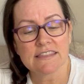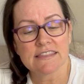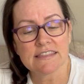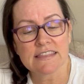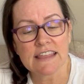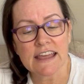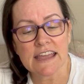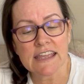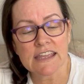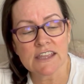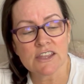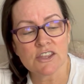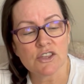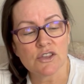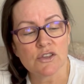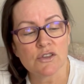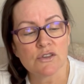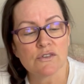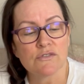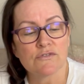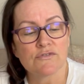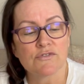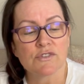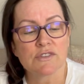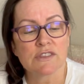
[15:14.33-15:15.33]
Thank you
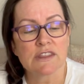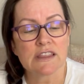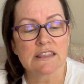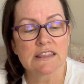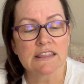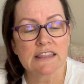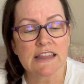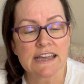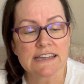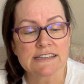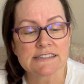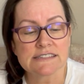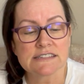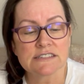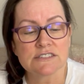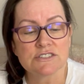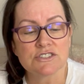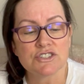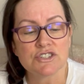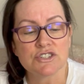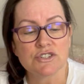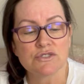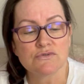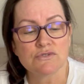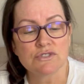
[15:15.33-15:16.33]
for the lessons
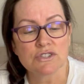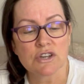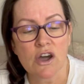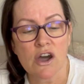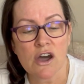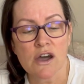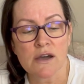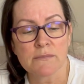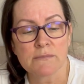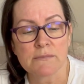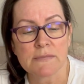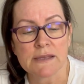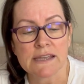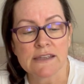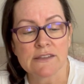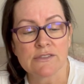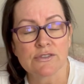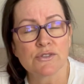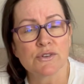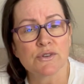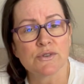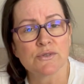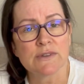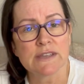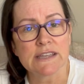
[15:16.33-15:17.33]
you taught me
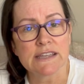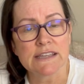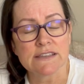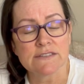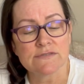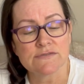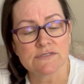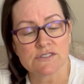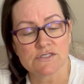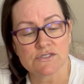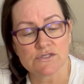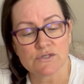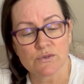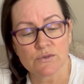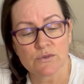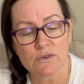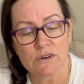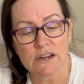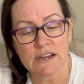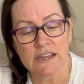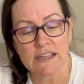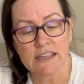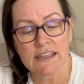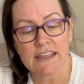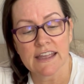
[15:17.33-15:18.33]
through Eve's
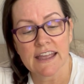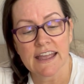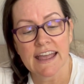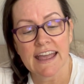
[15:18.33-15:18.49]
story